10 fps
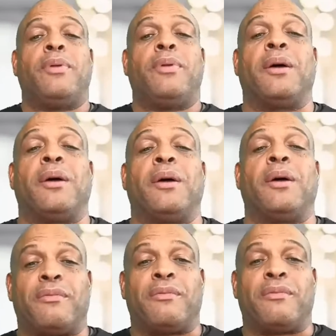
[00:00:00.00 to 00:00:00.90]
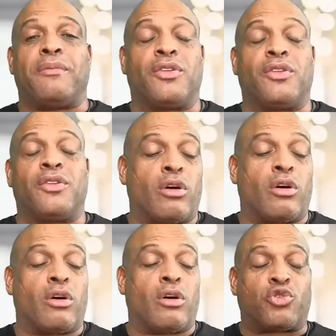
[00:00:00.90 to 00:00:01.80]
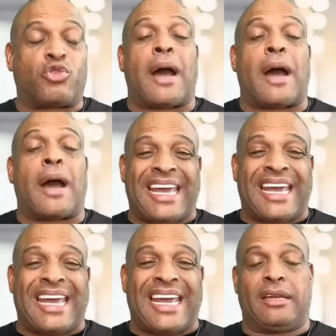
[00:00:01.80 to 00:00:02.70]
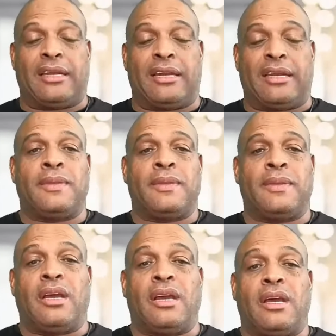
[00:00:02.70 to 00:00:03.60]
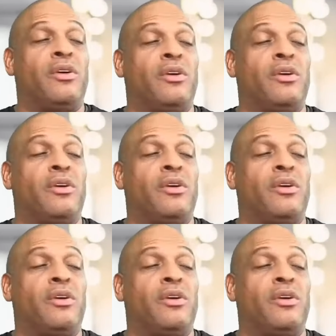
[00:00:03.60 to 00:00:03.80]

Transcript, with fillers: people coming in from all over the world. So drop in. If you're